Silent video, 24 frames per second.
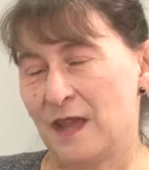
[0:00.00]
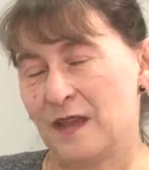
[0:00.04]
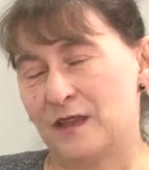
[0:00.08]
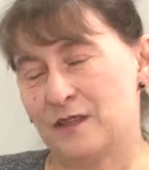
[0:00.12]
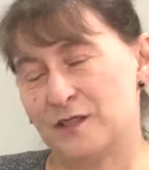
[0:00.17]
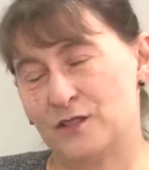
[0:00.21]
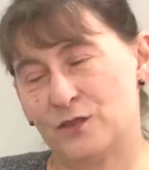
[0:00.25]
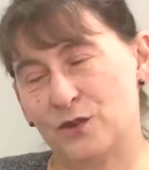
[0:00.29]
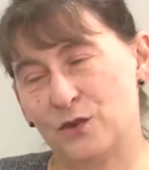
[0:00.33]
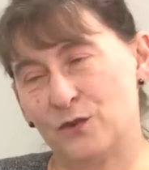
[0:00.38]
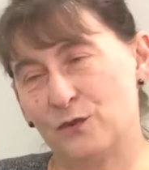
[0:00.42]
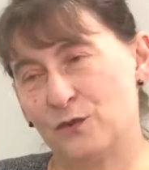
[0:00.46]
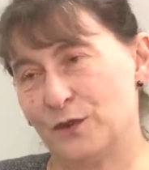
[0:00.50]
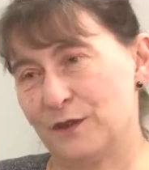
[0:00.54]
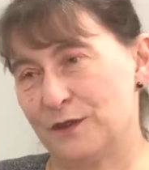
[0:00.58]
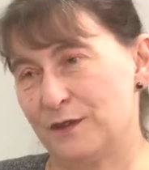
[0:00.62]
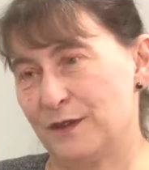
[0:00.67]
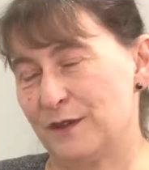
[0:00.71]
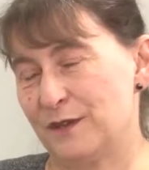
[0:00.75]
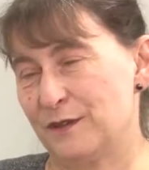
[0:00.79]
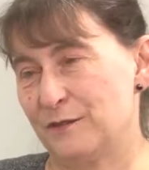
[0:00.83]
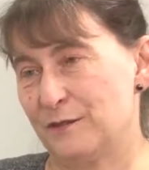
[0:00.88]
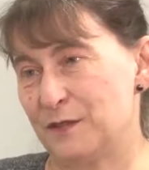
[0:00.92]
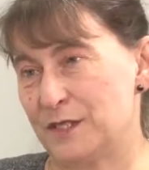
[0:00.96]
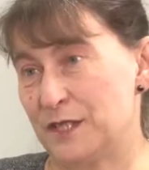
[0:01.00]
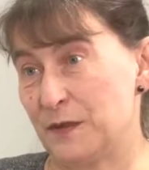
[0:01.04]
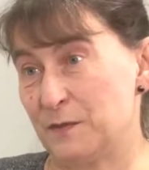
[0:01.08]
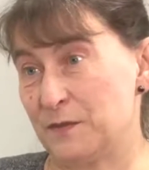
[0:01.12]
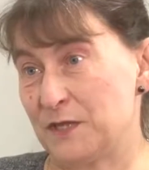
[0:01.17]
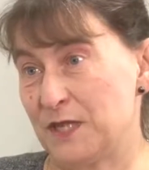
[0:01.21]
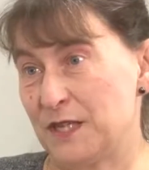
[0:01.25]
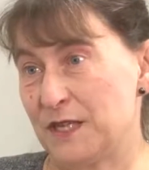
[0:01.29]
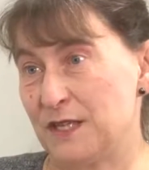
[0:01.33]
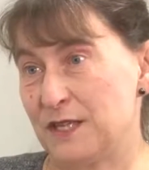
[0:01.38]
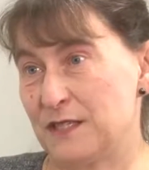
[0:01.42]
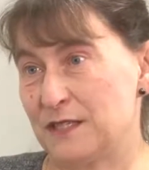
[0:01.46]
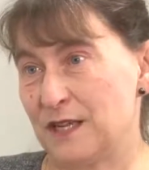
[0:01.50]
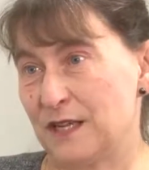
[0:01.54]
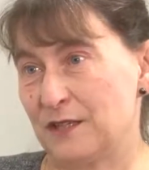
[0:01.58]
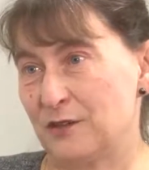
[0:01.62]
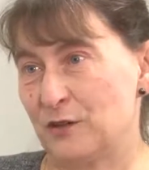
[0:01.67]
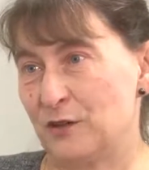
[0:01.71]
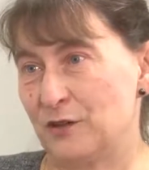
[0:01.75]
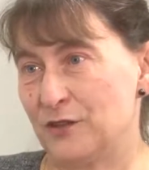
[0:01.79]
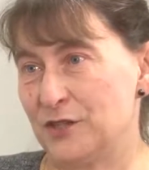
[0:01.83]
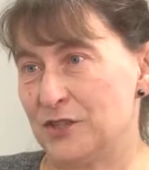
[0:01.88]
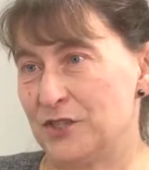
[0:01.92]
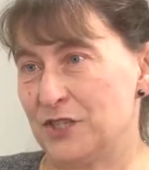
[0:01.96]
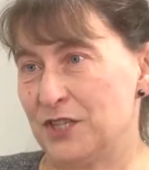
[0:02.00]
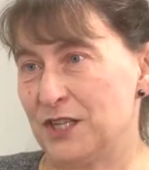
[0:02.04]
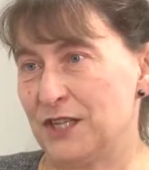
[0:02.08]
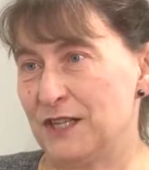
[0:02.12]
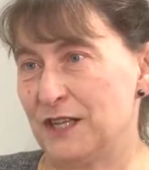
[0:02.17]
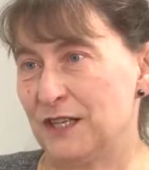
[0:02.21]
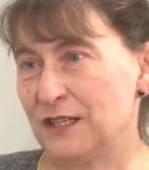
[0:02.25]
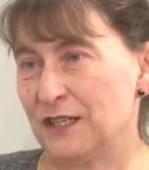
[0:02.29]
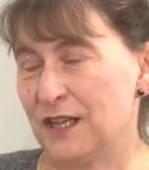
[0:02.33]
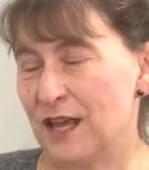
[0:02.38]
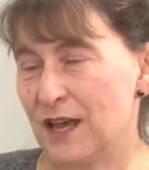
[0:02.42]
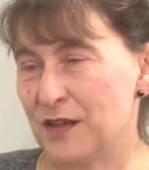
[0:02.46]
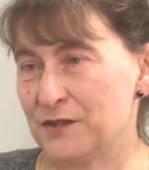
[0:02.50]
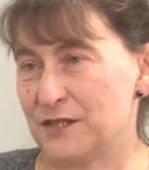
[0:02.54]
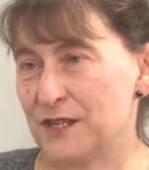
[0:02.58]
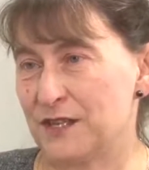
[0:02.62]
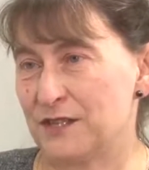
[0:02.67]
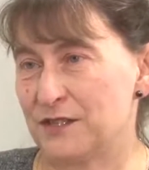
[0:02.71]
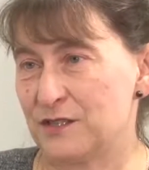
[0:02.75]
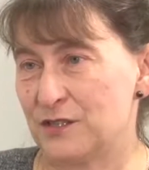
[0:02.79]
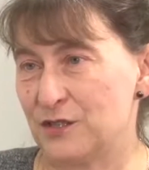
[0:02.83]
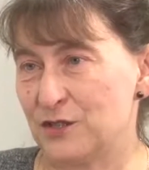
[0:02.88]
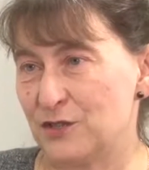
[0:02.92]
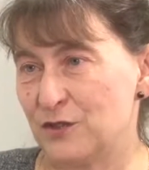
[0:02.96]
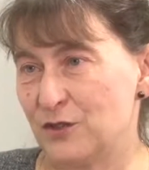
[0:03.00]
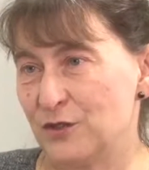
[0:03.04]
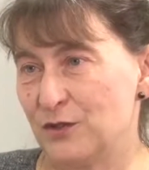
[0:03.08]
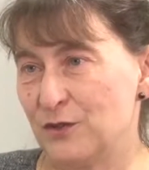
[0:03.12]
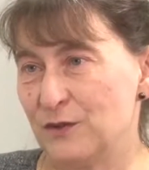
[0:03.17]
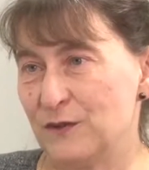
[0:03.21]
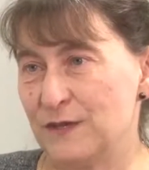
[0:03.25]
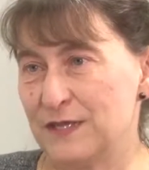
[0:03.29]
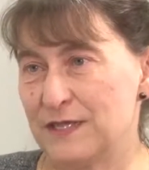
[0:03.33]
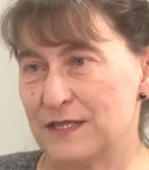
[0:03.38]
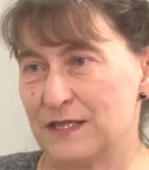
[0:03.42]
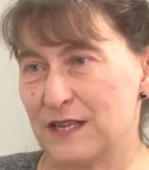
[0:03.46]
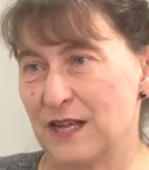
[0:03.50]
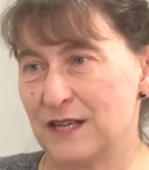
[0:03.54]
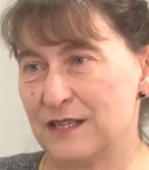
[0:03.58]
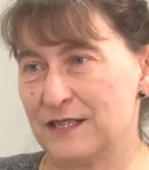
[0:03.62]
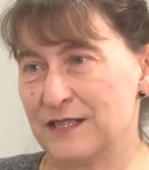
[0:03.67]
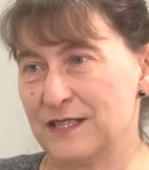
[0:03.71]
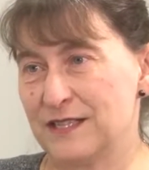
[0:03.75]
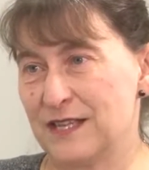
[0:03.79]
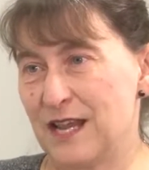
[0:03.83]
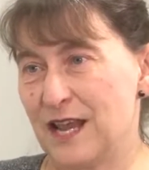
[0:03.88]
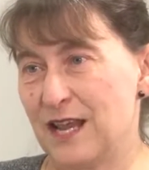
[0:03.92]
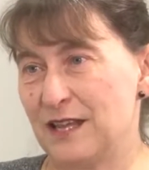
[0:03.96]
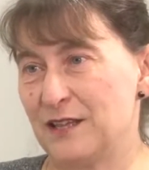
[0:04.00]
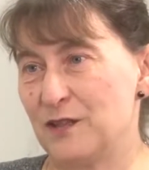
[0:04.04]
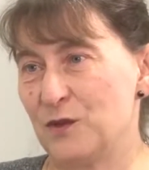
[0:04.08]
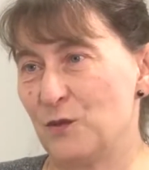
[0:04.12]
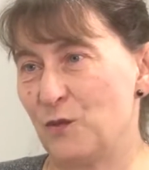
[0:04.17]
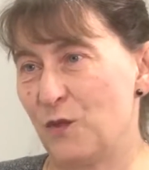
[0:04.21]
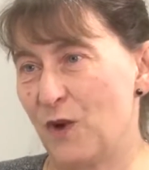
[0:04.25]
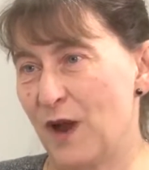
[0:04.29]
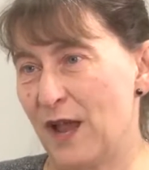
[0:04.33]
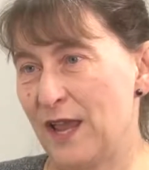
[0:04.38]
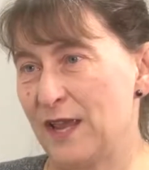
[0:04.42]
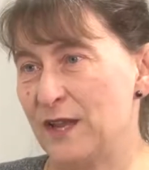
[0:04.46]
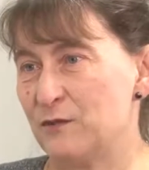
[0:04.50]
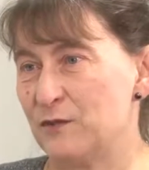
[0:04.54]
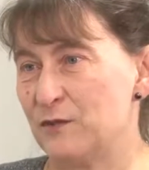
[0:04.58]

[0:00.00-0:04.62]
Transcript: So what the receptor-hit technology allows us to do is to understand the way